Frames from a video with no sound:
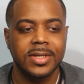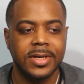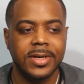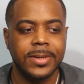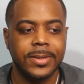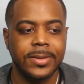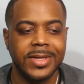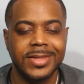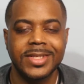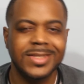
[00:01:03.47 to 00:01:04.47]
Uh,
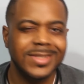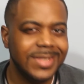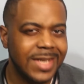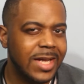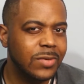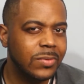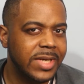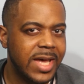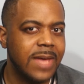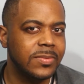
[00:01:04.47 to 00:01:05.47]
and this is kind of what
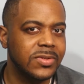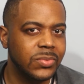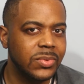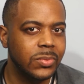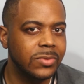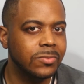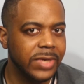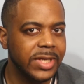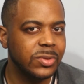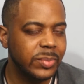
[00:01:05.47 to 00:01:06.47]
happens with, with
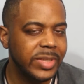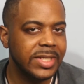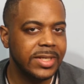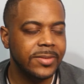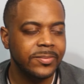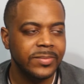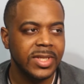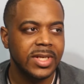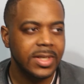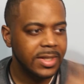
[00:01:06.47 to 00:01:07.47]
Randall Mindy.
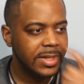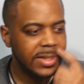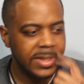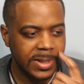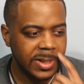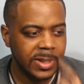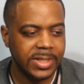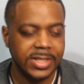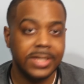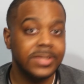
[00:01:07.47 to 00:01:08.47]
He uh,
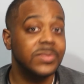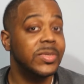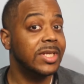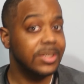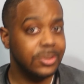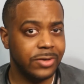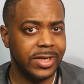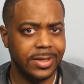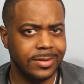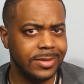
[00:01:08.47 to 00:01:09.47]
he gets media
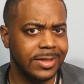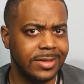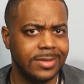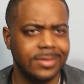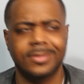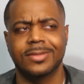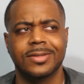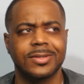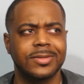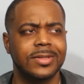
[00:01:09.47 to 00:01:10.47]
training, I guess. You
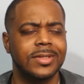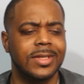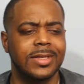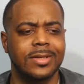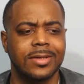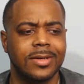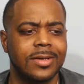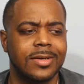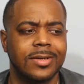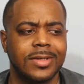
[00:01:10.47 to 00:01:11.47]
know, he, he
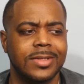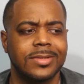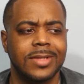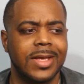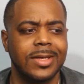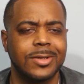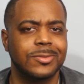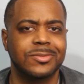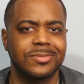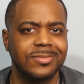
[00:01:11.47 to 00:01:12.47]
uh, he's like
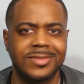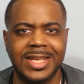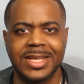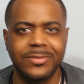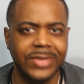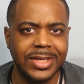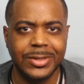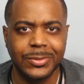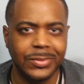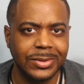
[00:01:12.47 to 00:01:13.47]
on TV
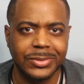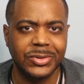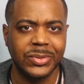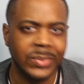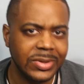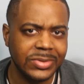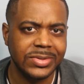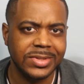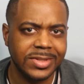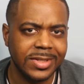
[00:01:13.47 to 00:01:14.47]
doing little
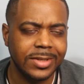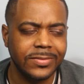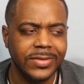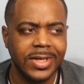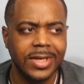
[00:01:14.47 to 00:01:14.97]
commercials and stuff.